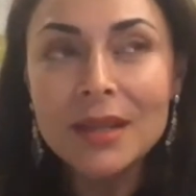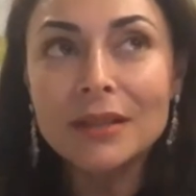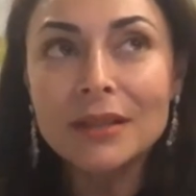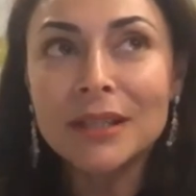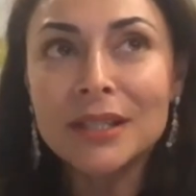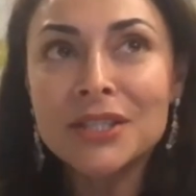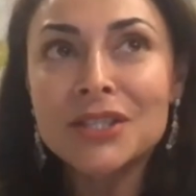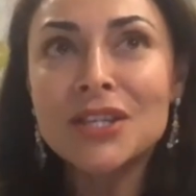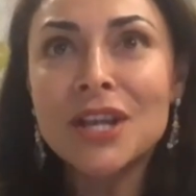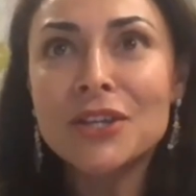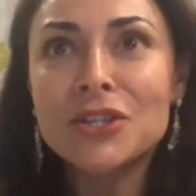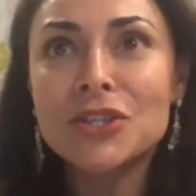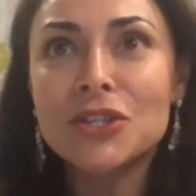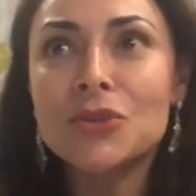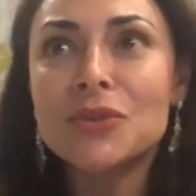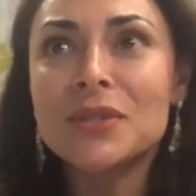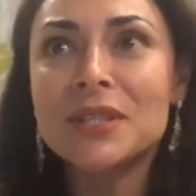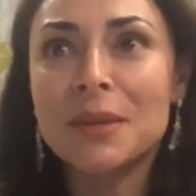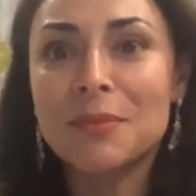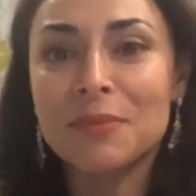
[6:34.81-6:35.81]
Let's not
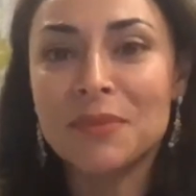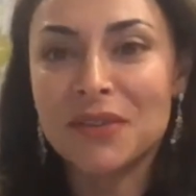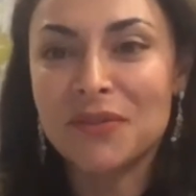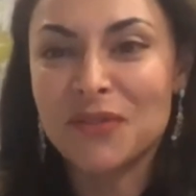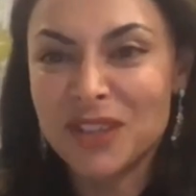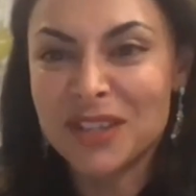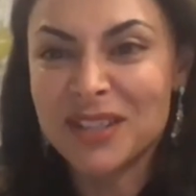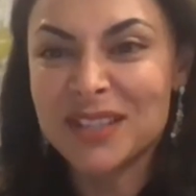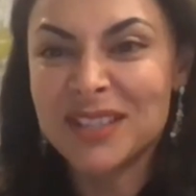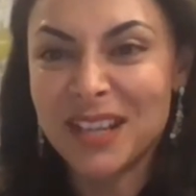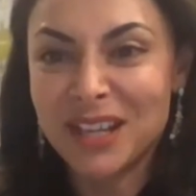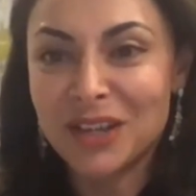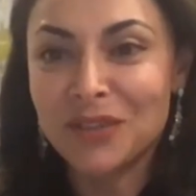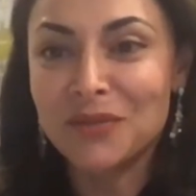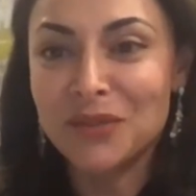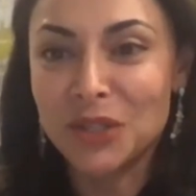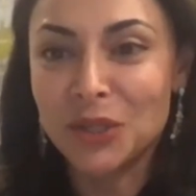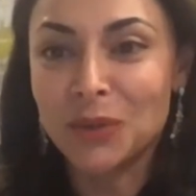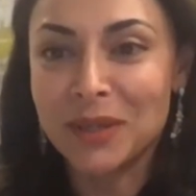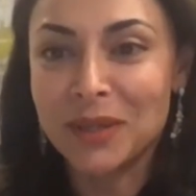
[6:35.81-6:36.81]
do something for the sake
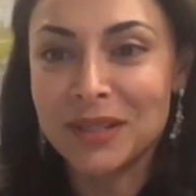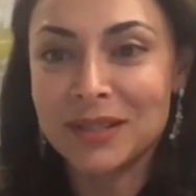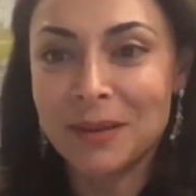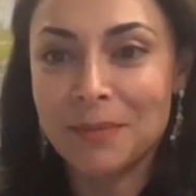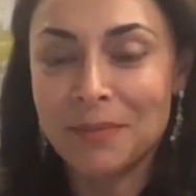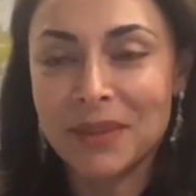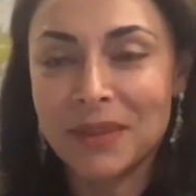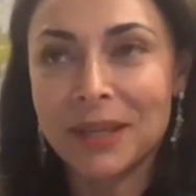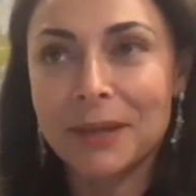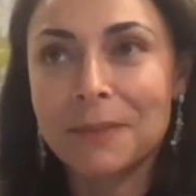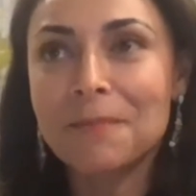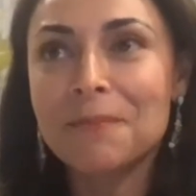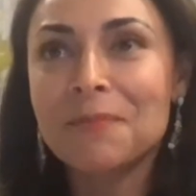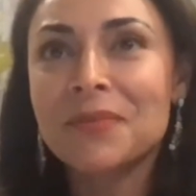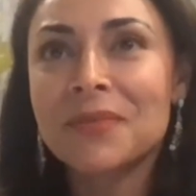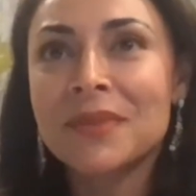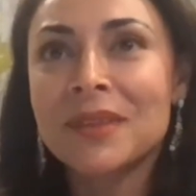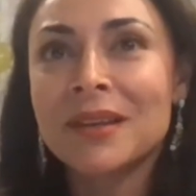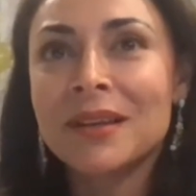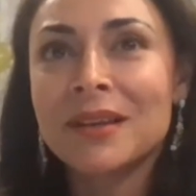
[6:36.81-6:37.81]
of doing something.
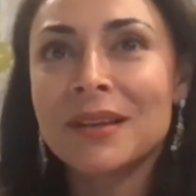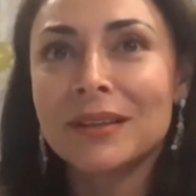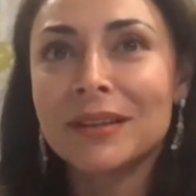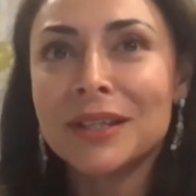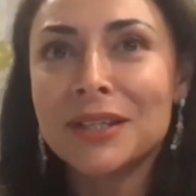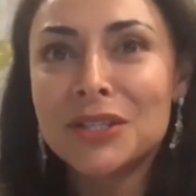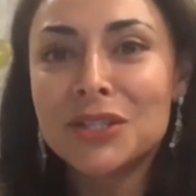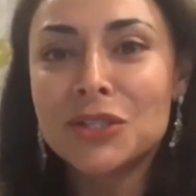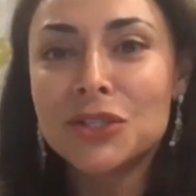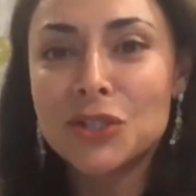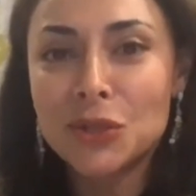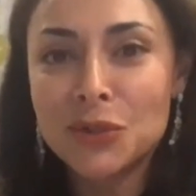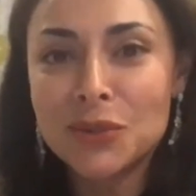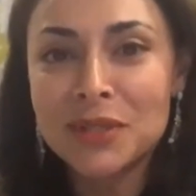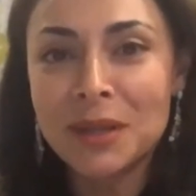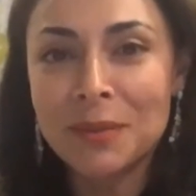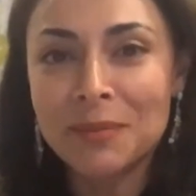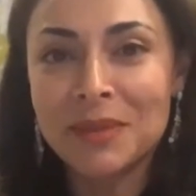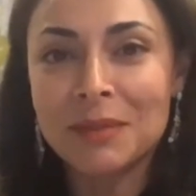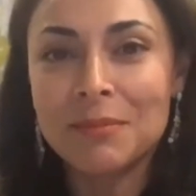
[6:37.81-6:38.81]
Let's do
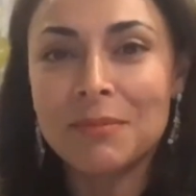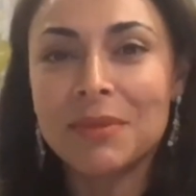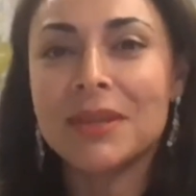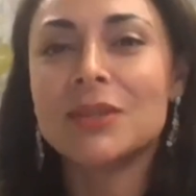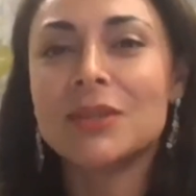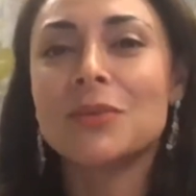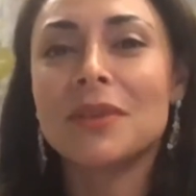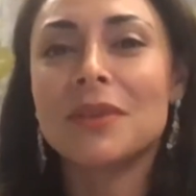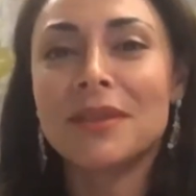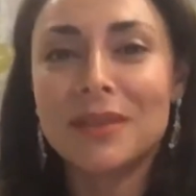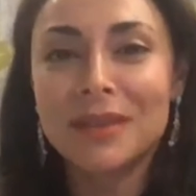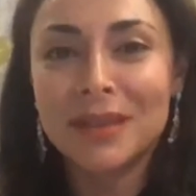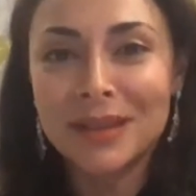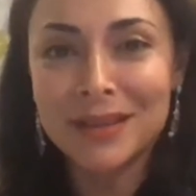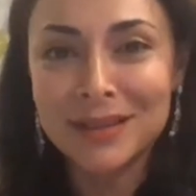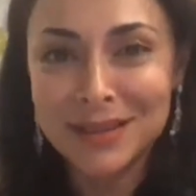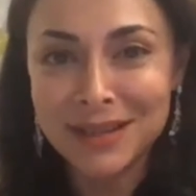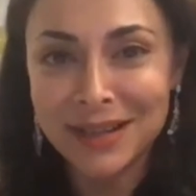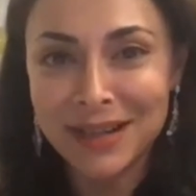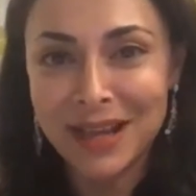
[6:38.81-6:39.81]
something because we think
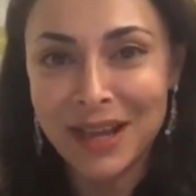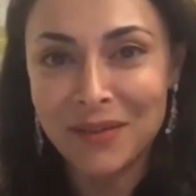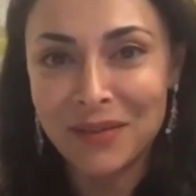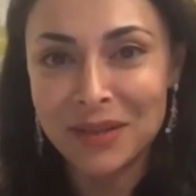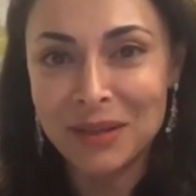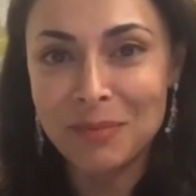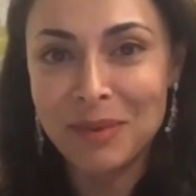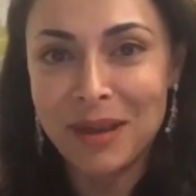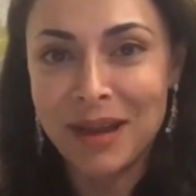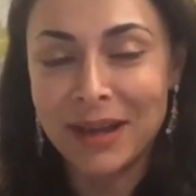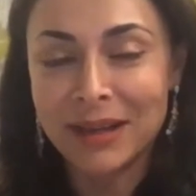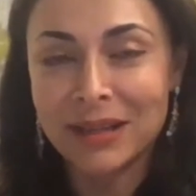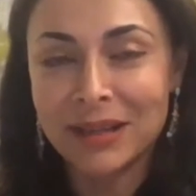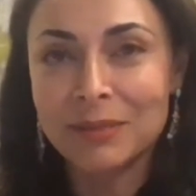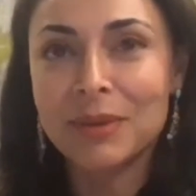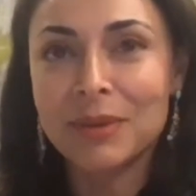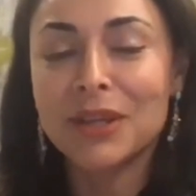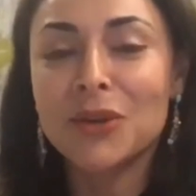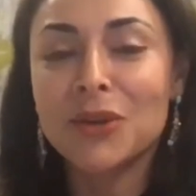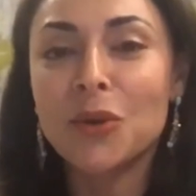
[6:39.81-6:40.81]
it's going to have an impact.
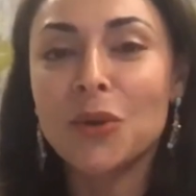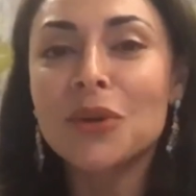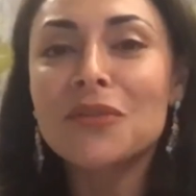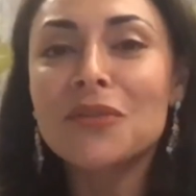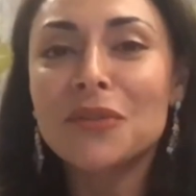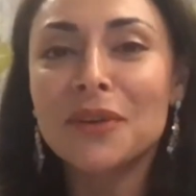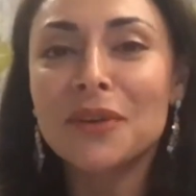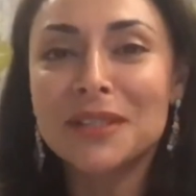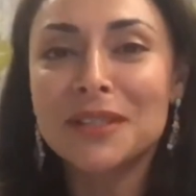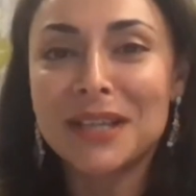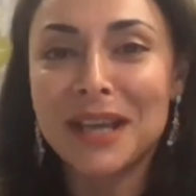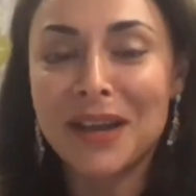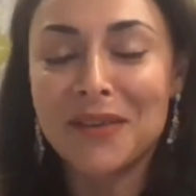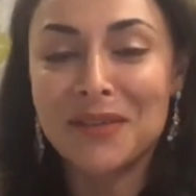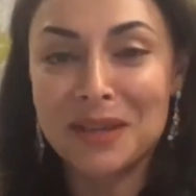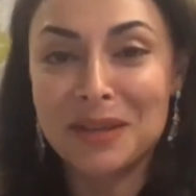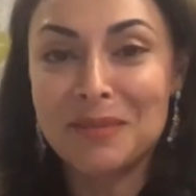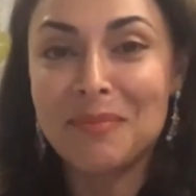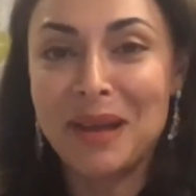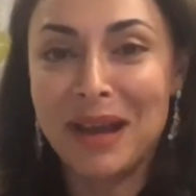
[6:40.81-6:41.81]
But in order for it to have
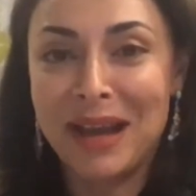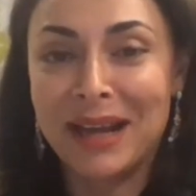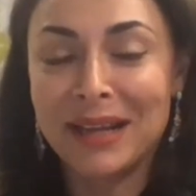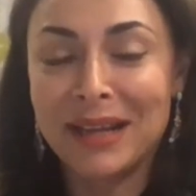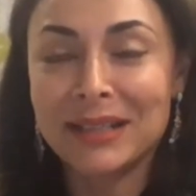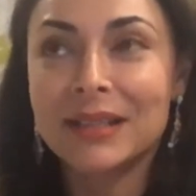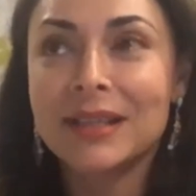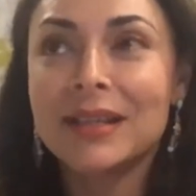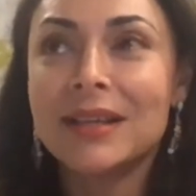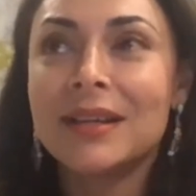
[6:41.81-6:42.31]
an impact,